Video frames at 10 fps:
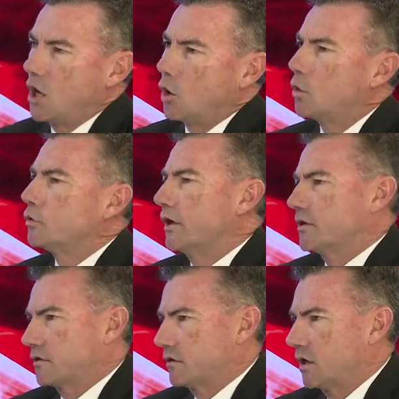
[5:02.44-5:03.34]
Oh,
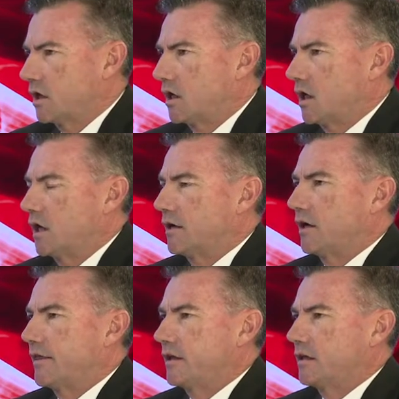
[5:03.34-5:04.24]
yes. And I
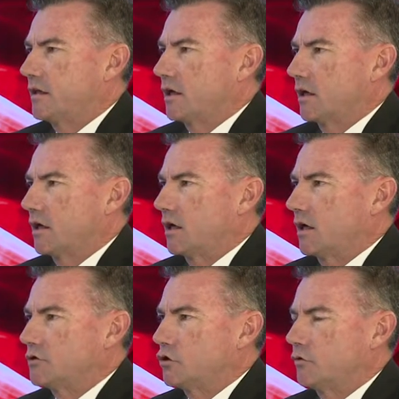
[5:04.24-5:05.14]
think
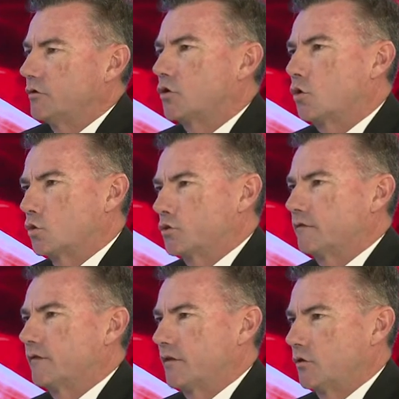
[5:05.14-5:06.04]
during the course
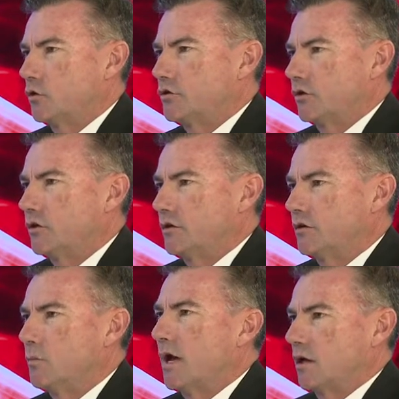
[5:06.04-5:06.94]
of 13,
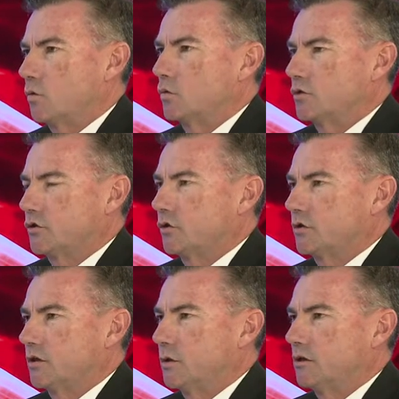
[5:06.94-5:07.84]
the bank will
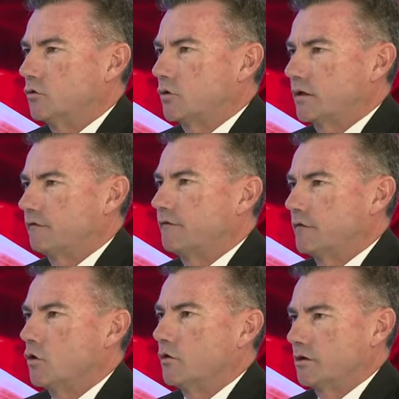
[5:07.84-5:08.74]
certainly be looking
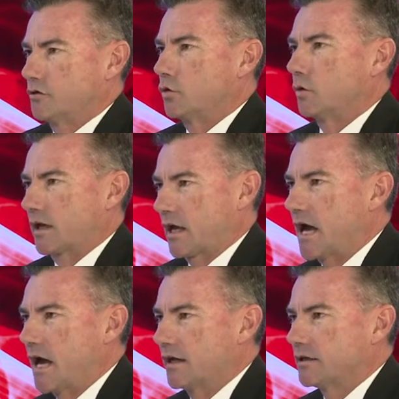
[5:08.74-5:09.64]
further to a
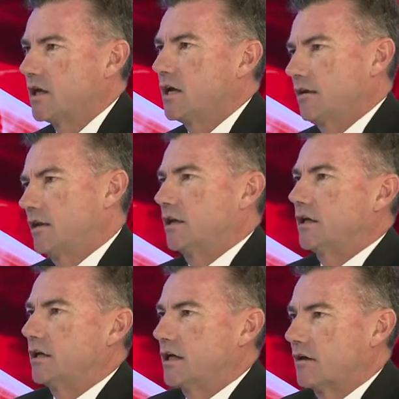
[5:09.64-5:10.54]
cut than
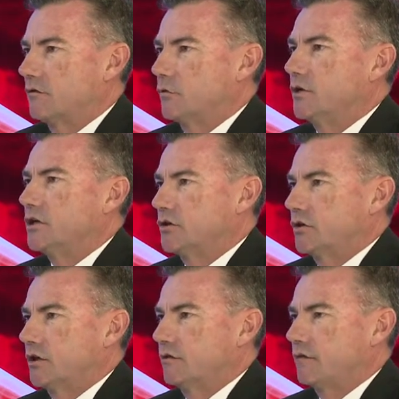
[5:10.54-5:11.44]
any other
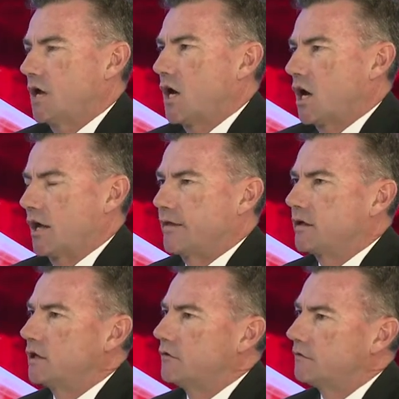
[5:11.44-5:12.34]
initiative. I
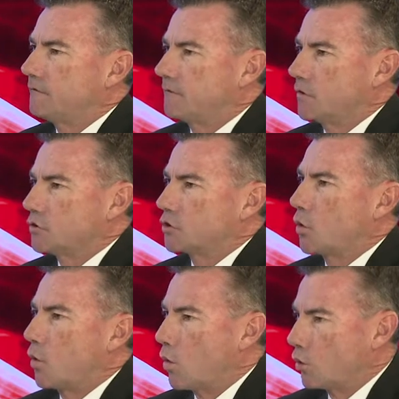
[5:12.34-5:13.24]
think in the first
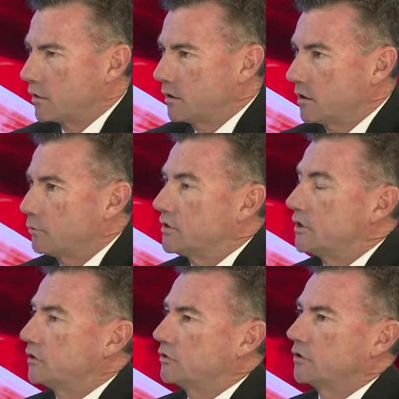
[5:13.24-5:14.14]
quarter and
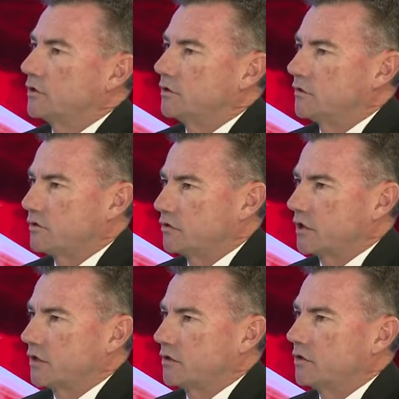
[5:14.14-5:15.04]
potentially into the
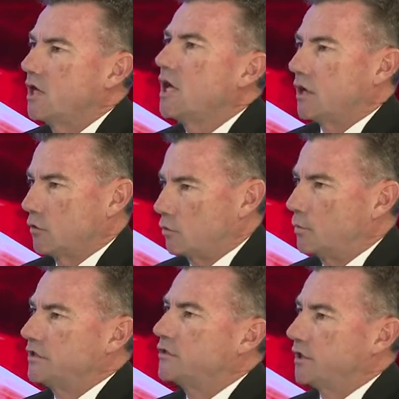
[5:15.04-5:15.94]
second, it will
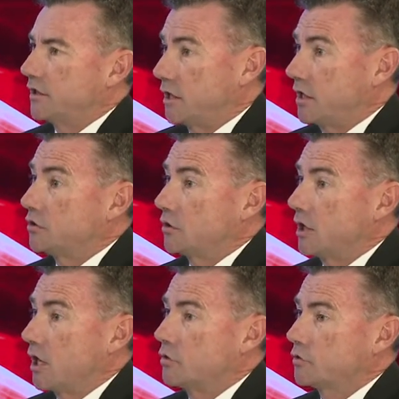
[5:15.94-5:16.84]
be steady as she
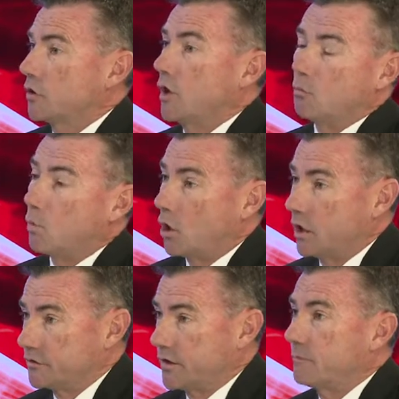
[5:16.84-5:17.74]
goes. Mm-hmm. And why
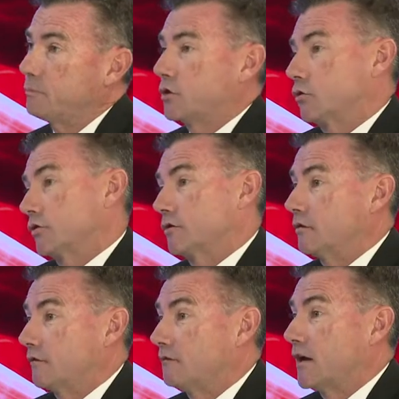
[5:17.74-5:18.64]
is that? Because of
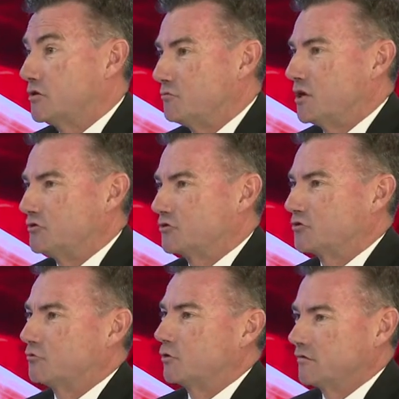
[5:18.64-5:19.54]
the
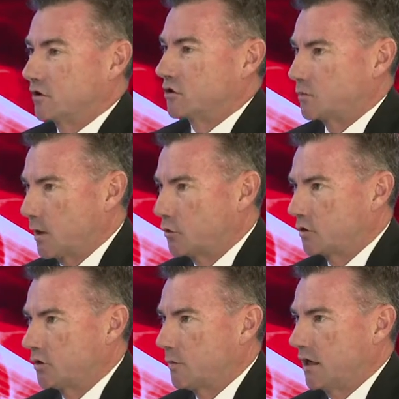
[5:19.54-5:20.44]
fundamentals we've just
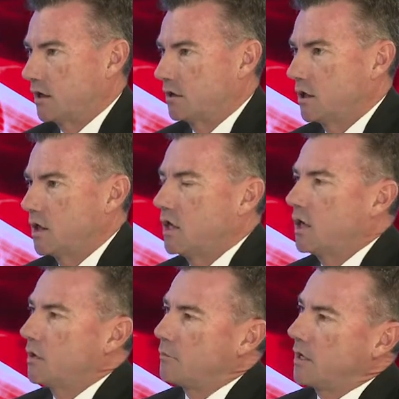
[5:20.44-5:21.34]
spoken about.
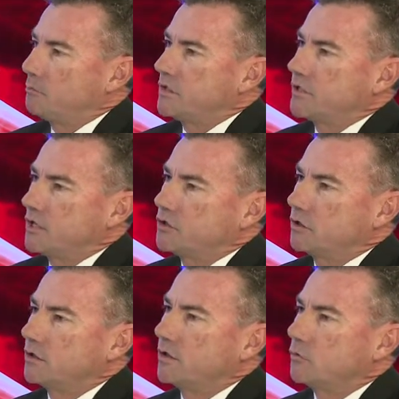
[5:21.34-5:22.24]
But
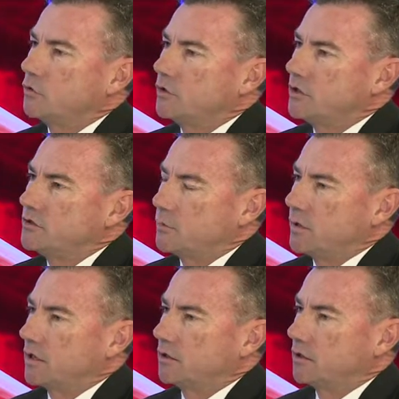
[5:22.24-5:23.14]
potentially there will need to
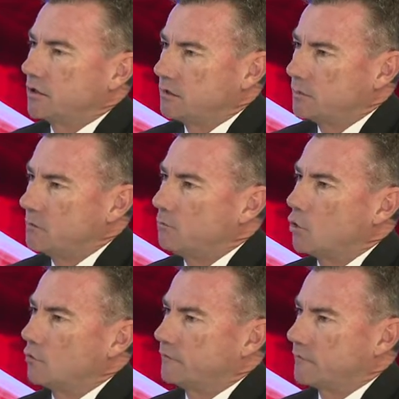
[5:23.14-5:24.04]
be a little bit
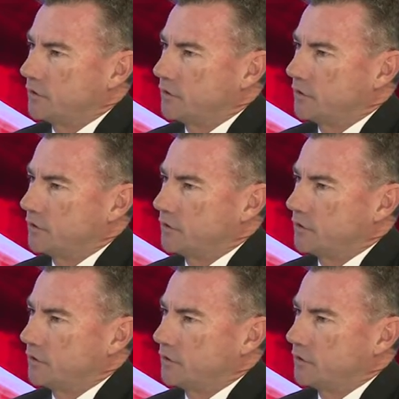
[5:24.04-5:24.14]
more of an